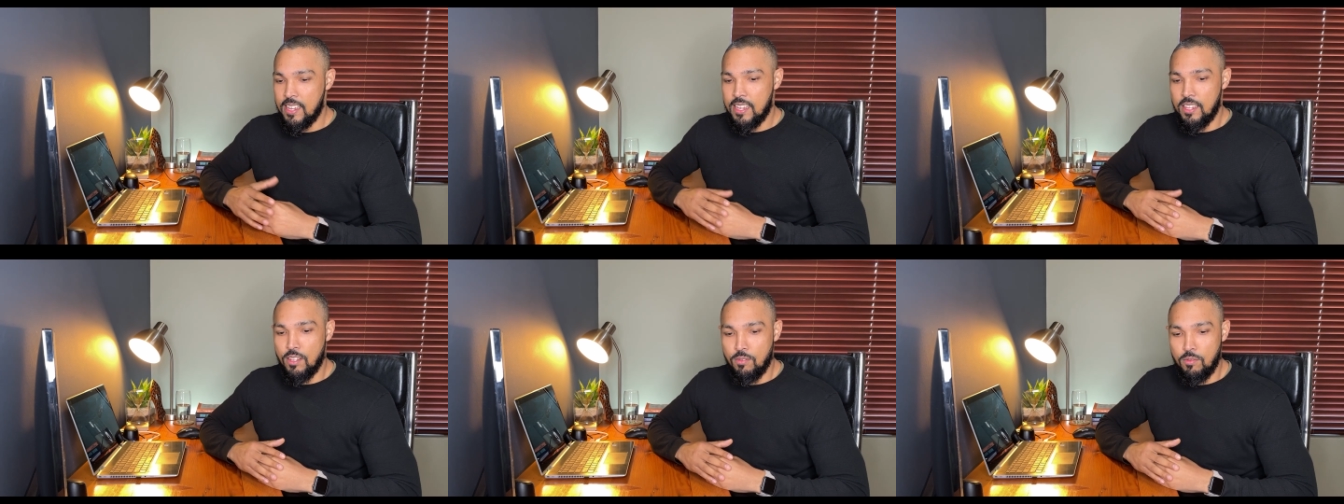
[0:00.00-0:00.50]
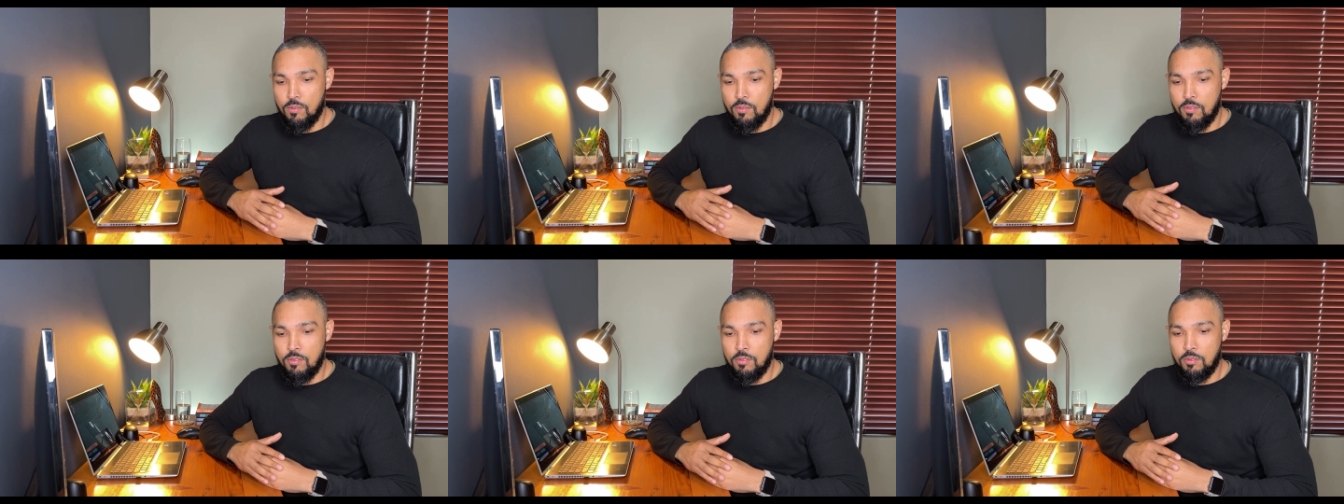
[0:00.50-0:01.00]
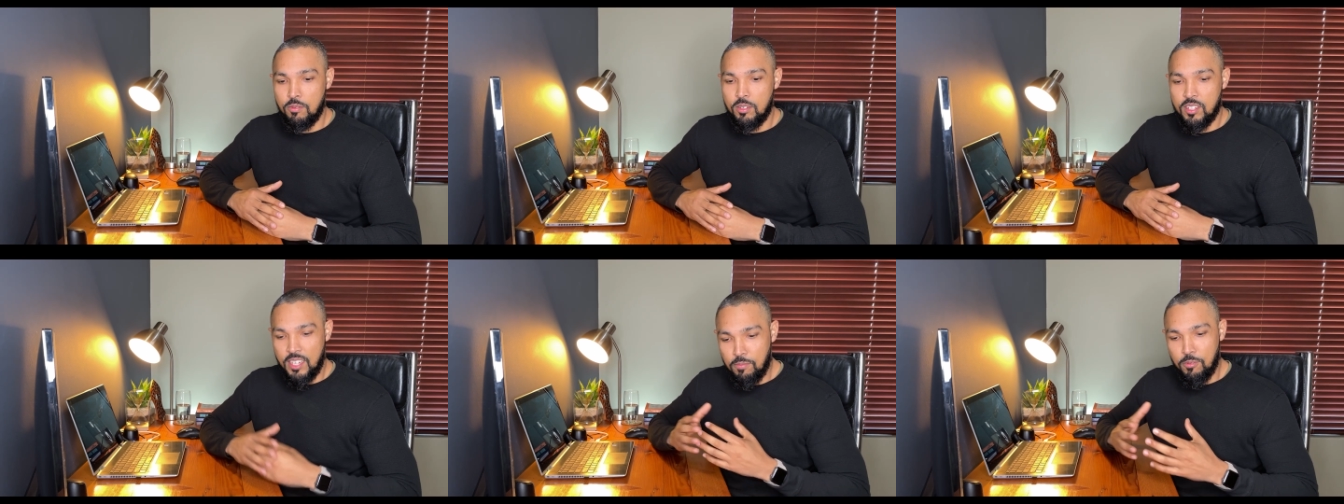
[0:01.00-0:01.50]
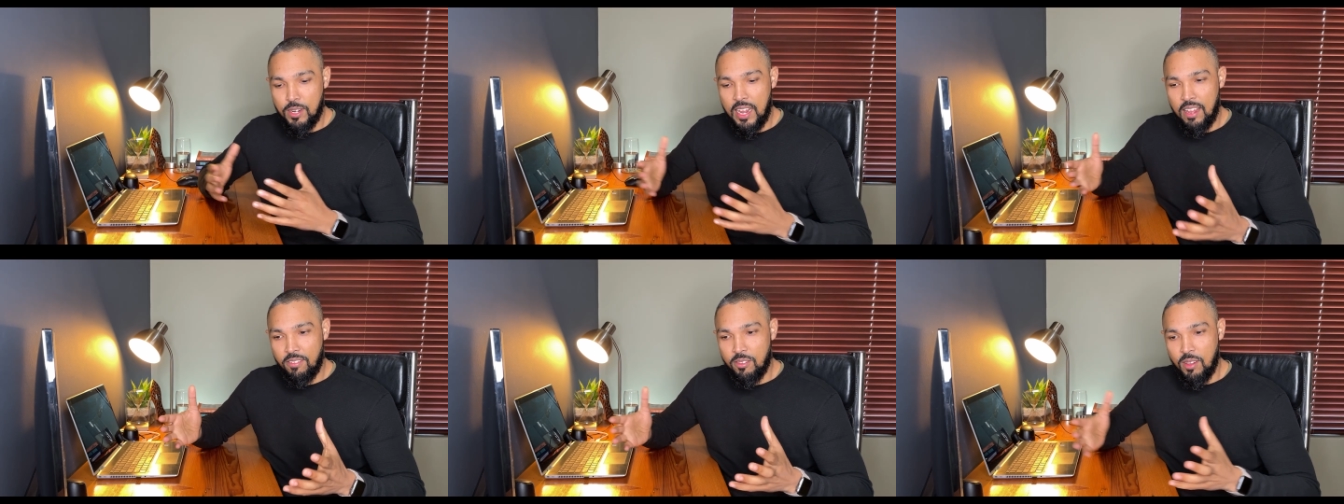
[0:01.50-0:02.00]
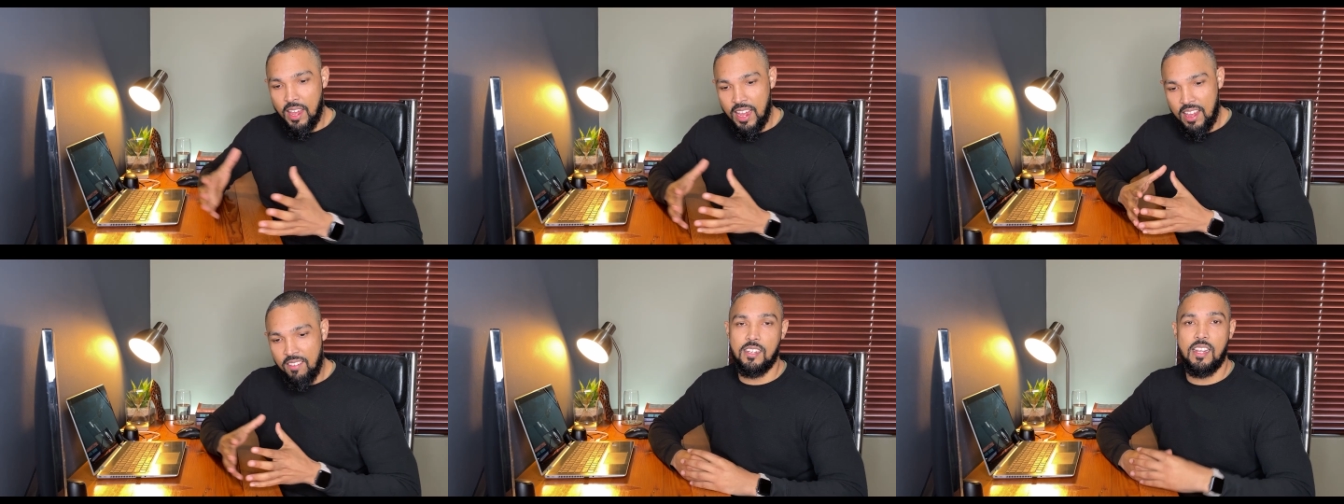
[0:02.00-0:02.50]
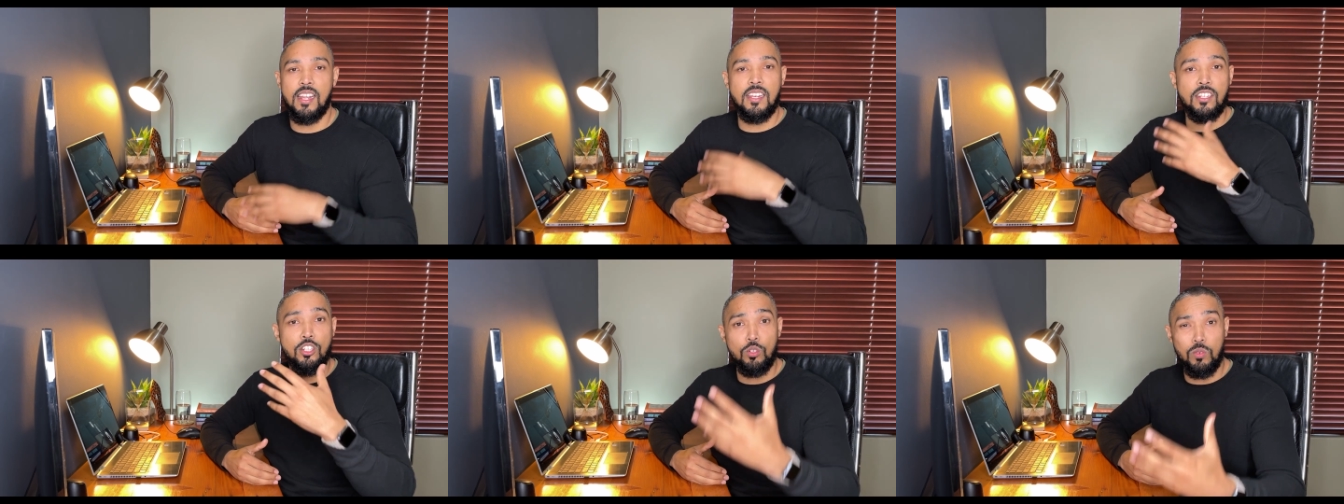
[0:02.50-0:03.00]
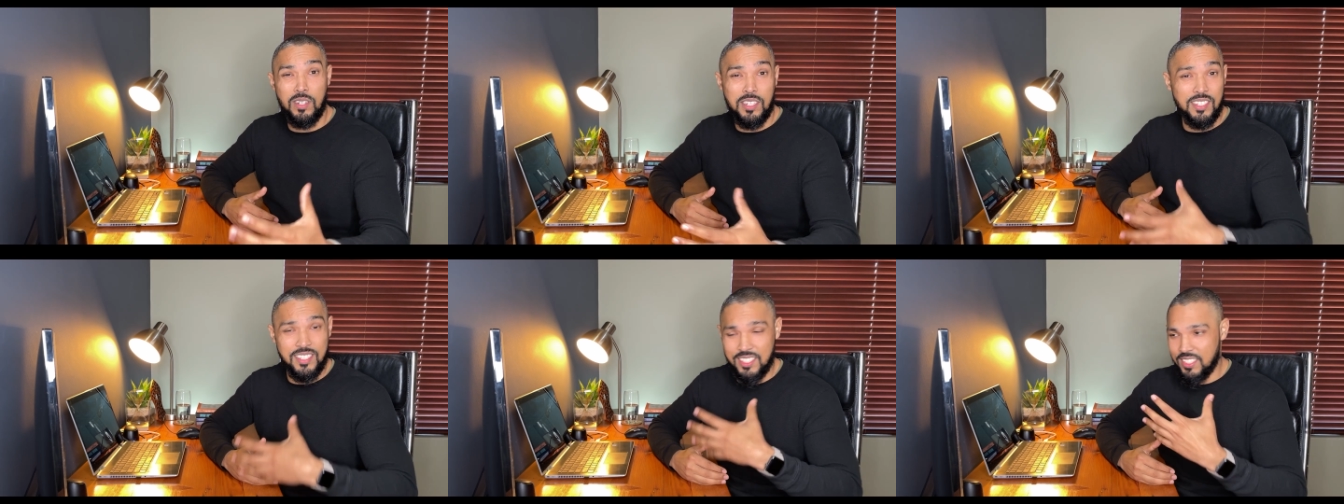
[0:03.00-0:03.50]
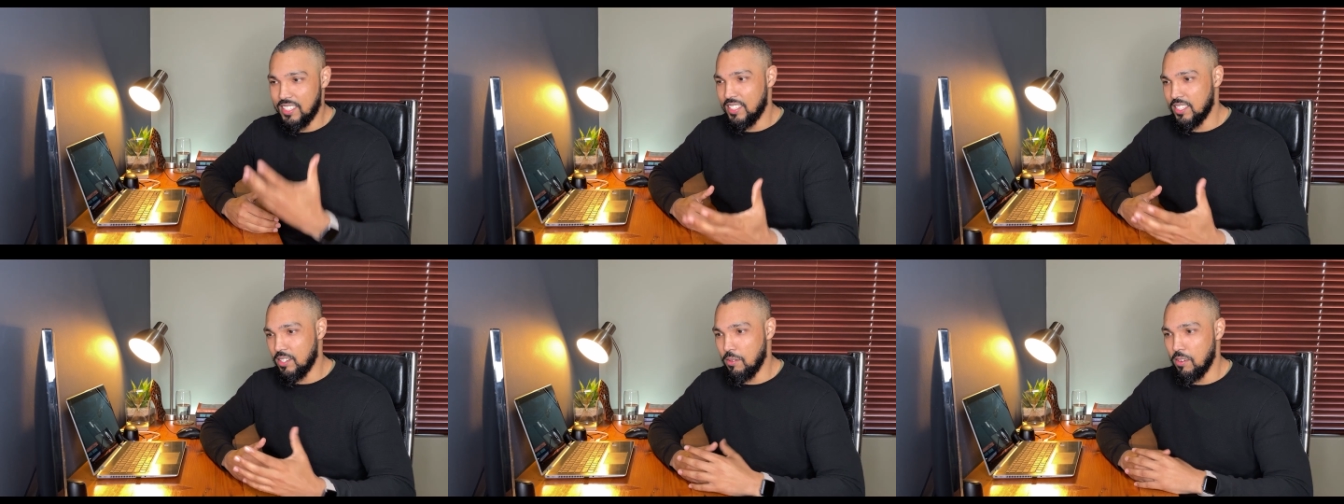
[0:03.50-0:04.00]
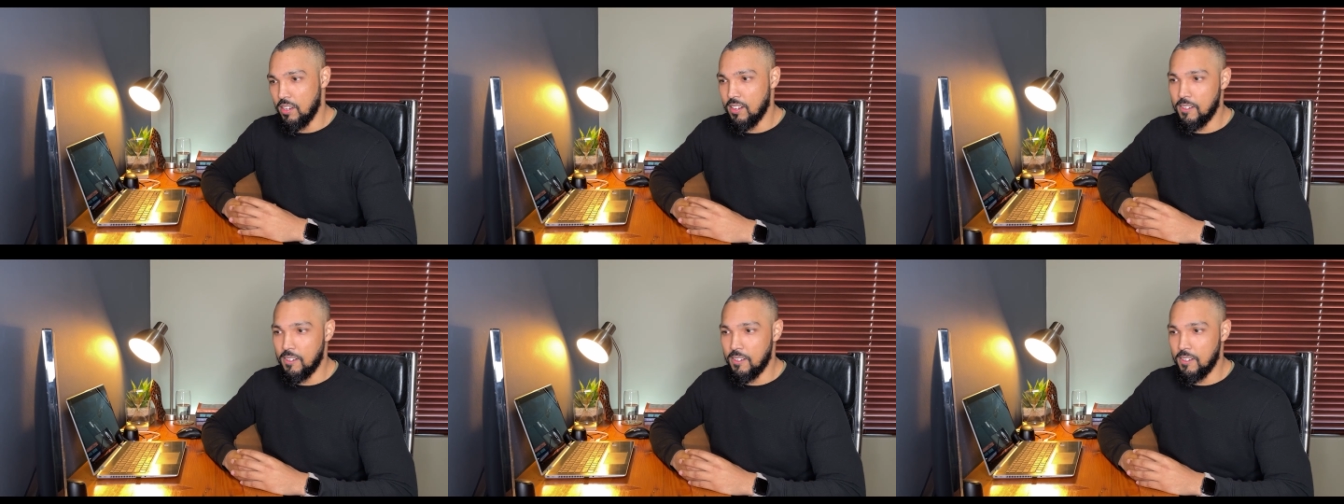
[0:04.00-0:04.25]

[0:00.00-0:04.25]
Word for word: you someone have to have an insurance and so on.